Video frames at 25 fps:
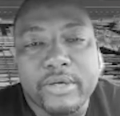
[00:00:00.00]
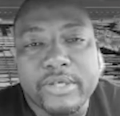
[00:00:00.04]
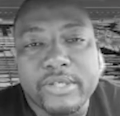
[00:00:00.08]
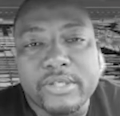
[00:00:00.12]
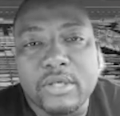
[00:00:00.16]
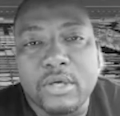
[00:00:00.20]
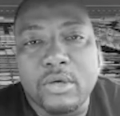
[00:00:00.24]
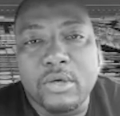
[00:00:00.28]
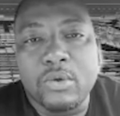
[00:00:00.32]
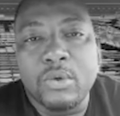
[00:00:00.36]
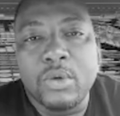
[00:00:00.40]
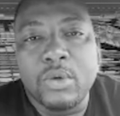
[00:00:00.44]
And
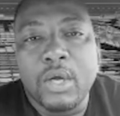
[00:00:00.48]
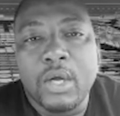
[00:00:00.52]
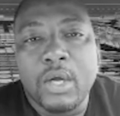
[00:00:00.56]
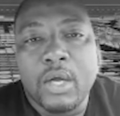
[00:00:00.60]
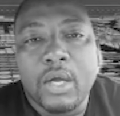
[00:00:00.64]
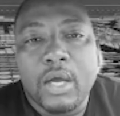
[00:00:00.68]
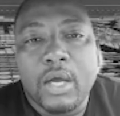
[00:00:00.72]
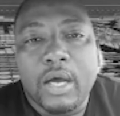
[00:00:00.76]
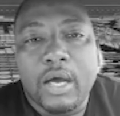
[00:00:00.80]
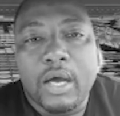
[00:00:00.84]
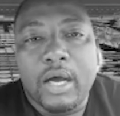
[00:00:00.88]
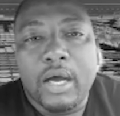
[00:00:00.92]
so
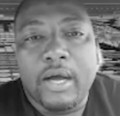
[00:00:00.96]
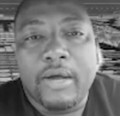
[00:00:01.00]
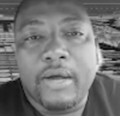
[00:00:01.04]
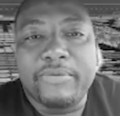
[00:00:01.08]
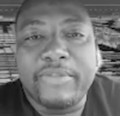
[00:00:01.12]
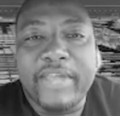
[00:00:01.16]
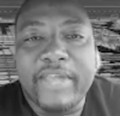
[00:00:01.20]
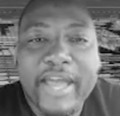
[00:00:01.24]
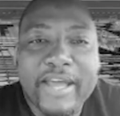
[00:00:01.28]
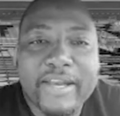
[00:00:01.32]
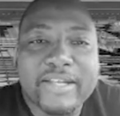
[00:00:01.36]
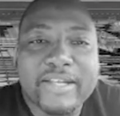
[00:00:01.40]

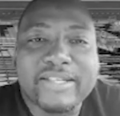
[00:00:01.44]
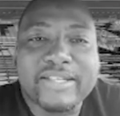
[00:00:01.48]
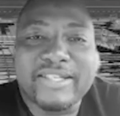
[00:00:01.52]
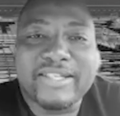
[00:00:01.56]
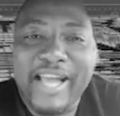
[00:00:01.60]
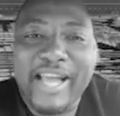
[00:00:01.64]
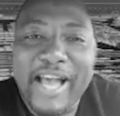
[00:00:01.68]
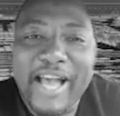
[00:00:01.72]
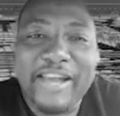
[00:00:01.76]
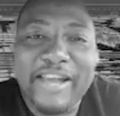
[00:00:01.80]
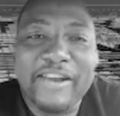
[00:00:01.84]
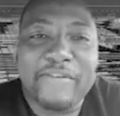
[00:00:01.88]
that is
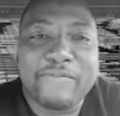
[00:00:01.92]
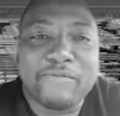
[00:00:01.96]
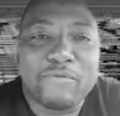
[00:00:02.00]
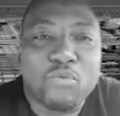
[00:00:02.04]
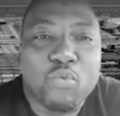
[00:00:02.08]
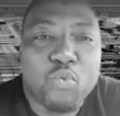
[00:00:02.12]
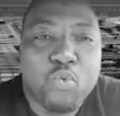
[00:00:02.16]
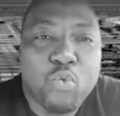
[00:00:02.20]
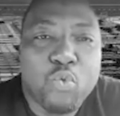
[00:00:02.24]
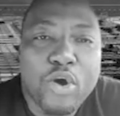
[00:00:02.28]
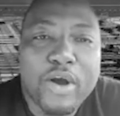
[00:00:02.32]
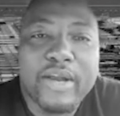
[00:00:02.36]
kind of
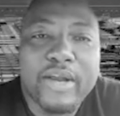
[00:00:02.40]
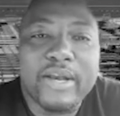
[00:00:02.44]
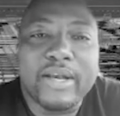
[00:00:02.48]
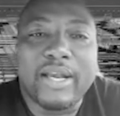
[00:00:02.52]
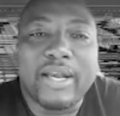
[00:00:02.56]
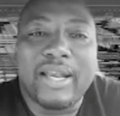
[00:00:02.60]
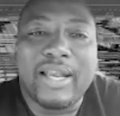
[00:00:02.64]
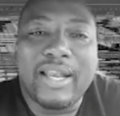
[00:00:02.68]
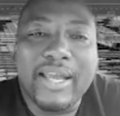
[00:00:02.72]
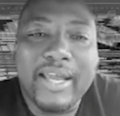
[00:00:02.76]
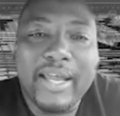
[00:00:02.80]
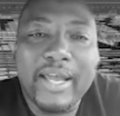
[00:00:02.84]
what
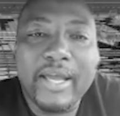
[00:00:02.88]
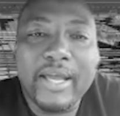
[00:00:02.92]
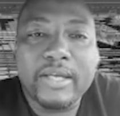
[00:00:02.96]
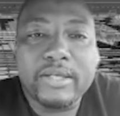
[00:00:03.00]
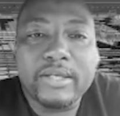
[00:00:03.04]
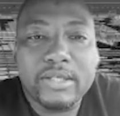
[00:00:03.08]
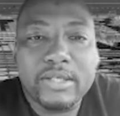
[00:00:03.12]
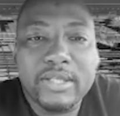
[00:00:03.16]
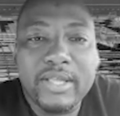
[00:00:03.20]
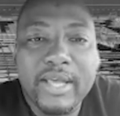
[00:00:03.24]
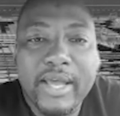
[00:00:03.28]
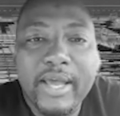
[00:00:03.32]
led
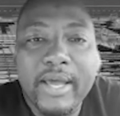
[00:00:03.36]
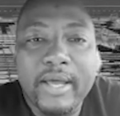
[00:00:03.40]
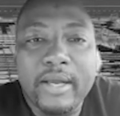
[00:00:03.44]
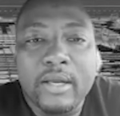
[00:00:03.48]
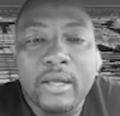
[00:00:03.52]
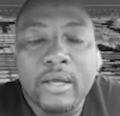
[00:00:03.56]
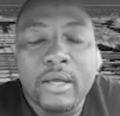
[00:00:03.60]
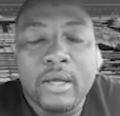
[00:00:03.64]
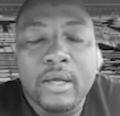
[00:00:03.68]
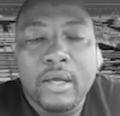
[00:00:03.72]
to that.